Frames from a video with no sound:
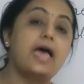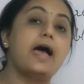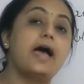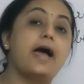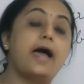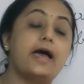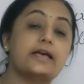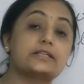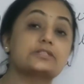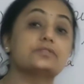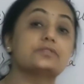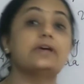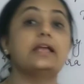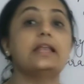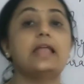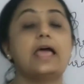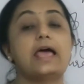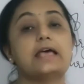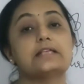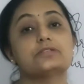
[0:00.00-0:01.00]
as well
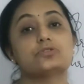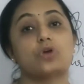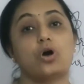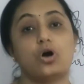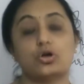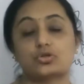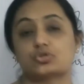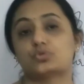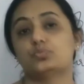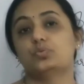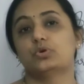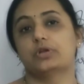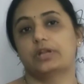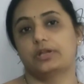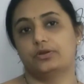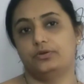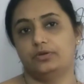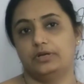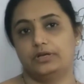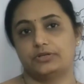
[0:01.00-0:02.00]
as
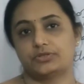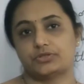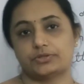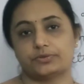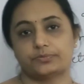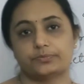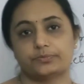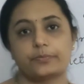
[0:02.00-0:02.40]
osmoregulation.